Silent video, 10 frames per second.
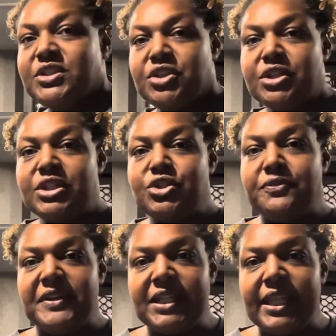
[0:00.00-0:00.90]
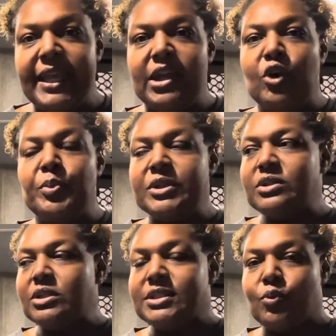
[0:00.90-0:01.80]
sure that you ventilate, open
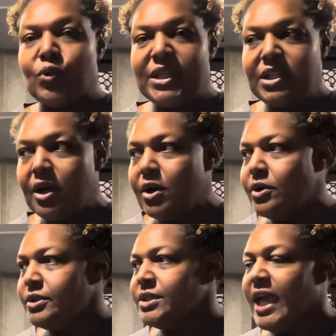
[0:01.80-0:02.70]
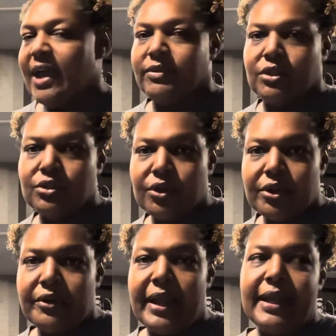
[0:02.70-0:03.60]
some windows, have the door
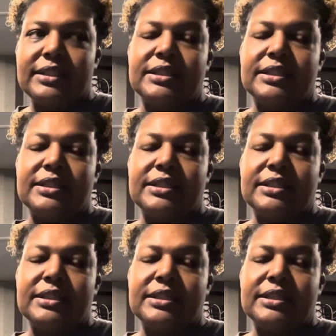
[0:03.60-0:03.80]
cracked.